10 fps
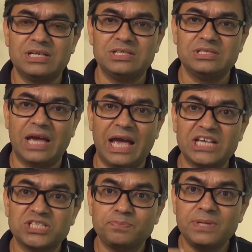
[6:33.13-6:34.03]
it is
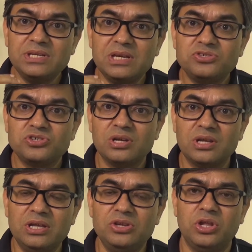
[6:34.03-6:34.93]
experiential
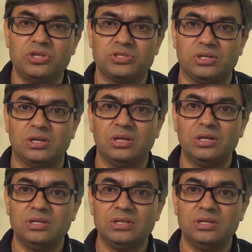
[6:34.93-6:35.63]
in nature.